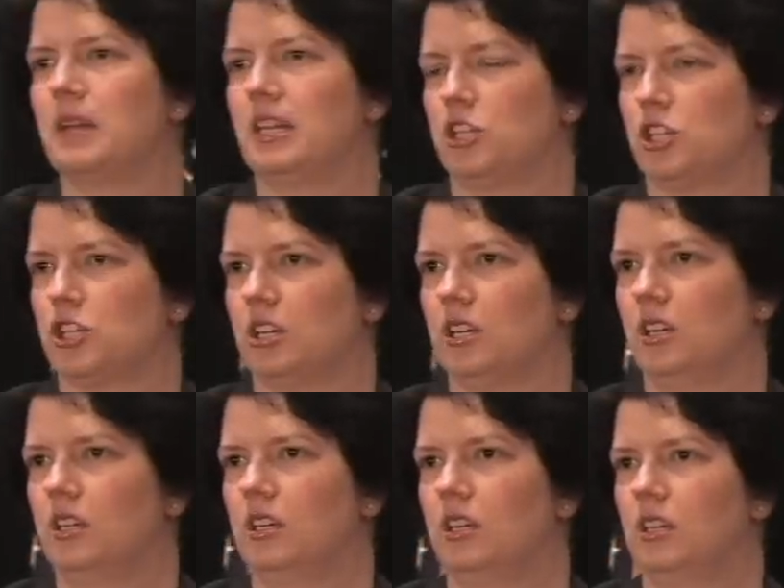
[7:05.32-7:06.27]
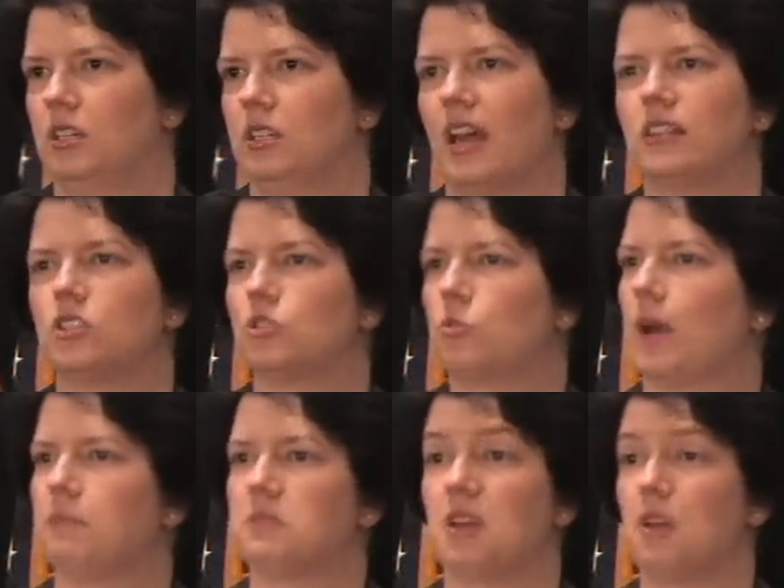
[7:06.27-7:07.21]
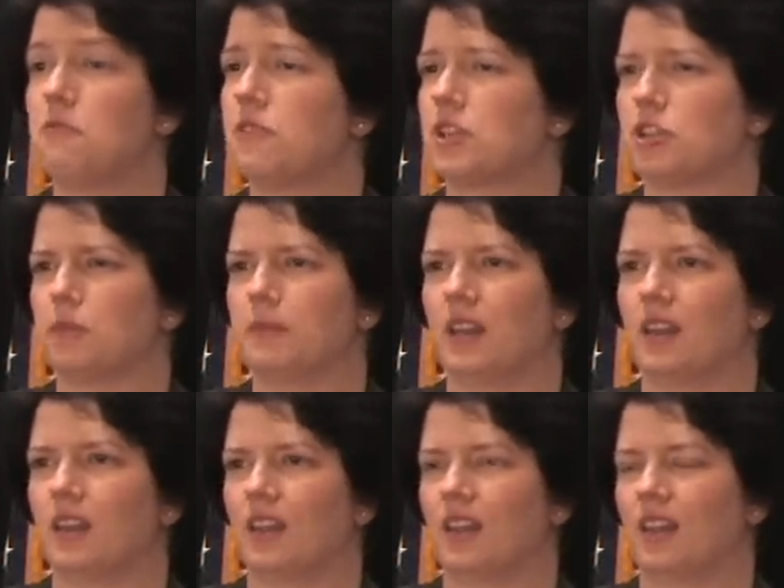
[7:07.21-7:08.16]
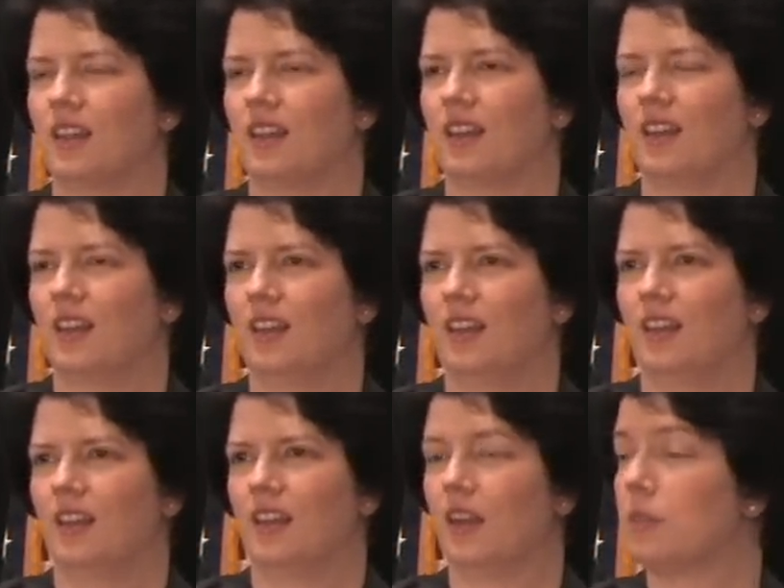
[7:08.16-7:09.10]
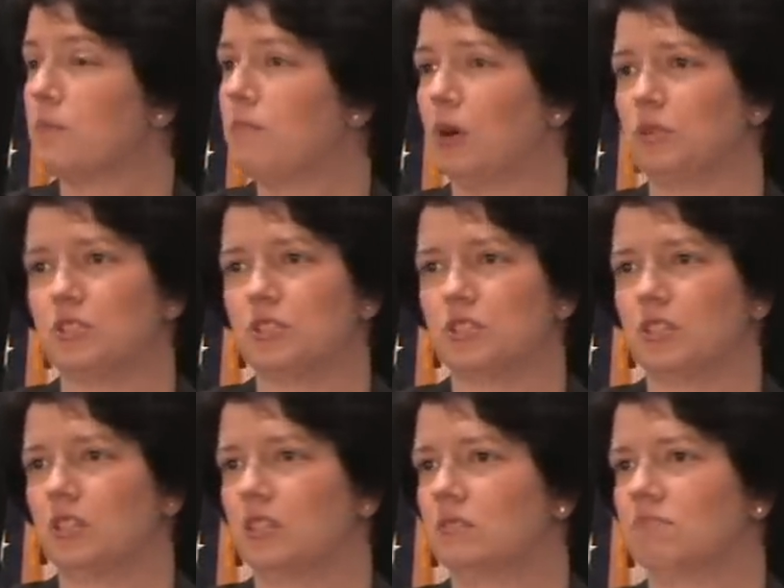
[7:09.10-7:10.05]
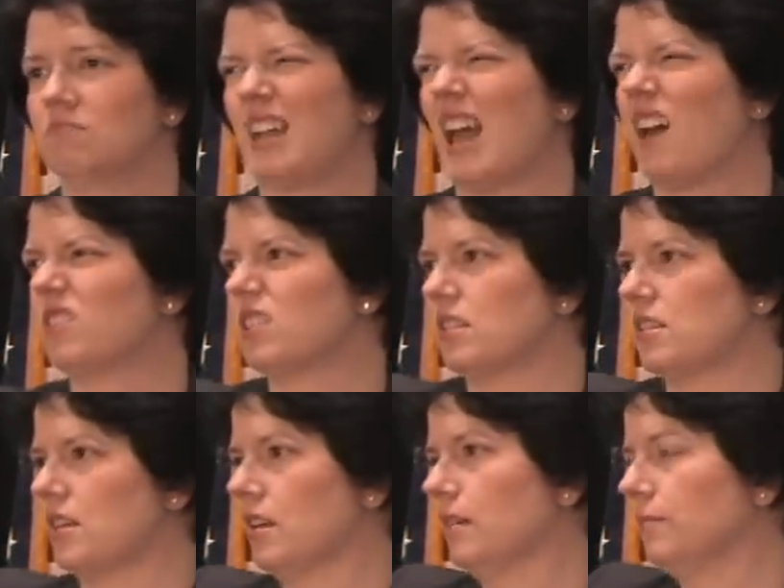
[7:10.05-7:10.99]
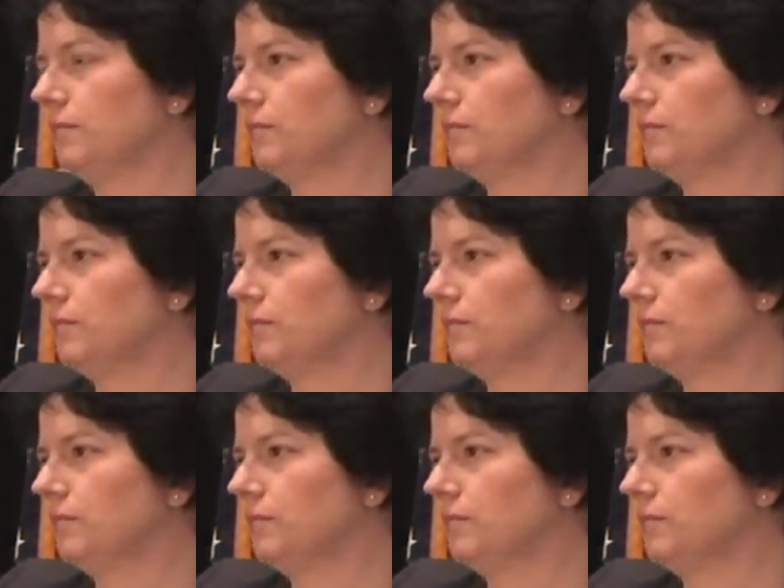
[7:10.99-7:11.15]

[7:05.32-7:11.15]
beach had swept fishermen and their boats out to sea.